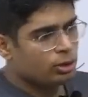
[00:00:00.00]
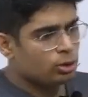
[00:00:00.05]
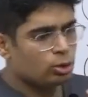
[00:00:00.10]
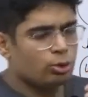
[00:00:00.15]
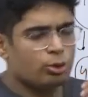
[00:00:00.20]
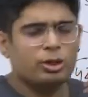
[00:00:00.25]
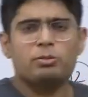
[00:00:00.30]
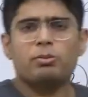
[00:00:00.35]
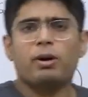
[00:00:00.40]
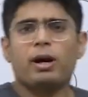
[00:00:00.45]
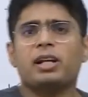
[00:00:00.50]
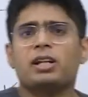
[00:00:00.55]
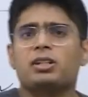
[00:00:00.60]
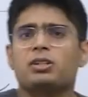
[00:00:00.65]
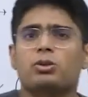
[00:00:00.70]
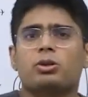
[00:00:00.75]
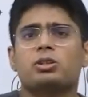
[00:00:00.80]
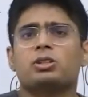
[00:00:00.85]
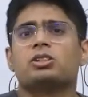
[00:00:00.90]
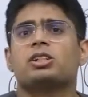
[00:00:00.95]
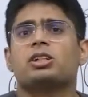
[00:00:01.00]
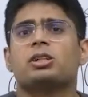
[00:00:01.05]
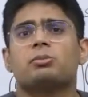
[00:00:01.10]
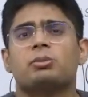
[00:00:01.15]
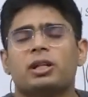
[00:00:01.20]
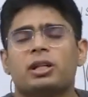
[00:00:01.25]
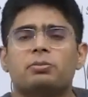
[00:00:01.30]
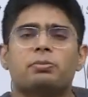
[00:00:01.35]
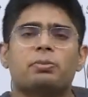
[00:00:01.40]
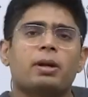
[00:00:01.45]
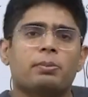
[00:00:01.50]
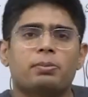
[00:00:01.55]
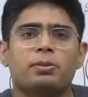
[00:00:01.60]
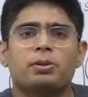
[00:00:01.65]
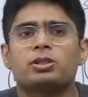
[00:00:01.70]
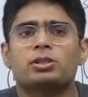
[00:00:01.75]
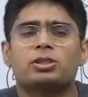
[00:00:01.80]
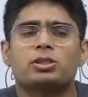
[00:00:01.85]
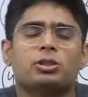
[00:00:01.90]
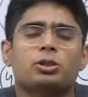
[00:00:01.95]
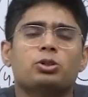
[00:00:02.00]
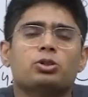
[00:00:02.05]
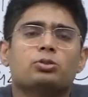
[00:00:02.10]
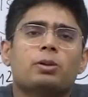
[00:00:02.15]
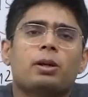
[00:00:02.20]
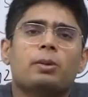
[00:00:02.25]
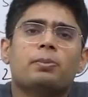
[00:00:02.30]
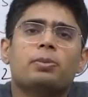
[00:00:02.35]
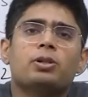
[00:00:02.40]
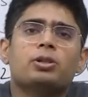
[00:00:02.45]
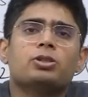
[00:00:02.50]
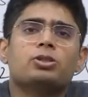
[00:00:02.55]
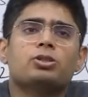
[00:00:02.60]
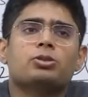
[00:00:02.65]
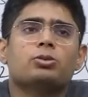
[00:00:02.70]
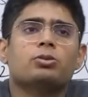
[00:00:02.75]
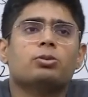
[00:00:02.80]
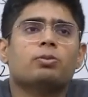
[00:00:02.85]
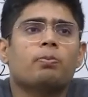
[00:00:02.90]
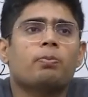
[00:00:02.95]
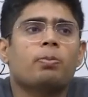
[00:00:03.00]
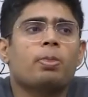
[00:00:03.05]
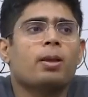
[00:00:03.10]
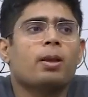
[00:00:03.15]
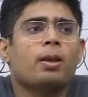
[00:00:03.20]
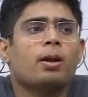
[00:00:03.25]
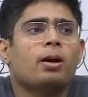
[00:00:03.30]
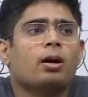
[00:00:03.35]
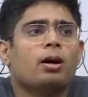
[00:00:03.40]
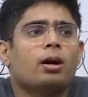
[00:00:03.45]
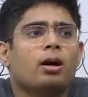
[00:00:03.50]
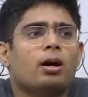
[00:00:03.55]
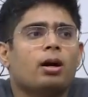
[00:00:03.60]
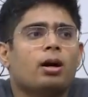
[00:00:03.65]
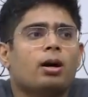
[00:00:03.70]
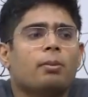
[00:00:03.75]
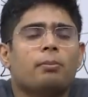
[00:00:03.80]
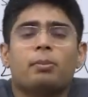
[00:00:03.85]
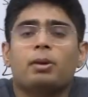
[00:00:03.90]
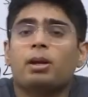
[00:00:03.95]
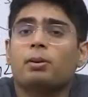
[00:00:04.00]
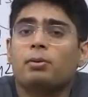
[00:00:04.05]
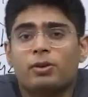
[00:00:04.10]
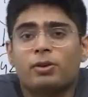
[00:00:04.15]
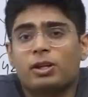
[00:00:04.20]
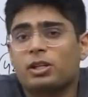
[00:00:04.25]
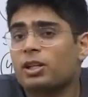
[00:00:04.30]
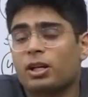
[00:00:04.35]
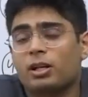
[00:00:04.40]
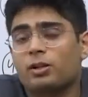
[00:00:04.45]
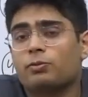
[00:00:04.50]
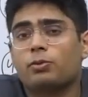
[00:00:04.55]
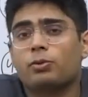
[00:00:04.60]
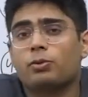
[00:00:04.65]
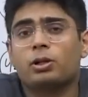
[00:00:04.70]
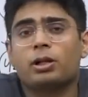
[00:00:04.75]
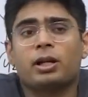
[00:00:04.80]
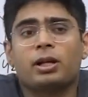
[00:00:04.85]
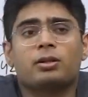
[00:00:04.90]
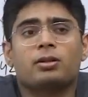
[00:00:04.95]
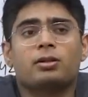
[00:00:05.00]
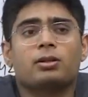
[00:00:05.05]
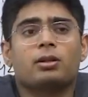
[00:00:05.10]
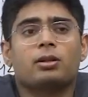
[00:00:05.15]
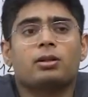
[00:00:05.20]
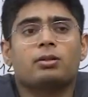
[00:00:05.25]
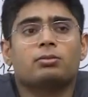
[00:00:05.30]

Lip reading: though it might not seem that newspapers may be very helpful in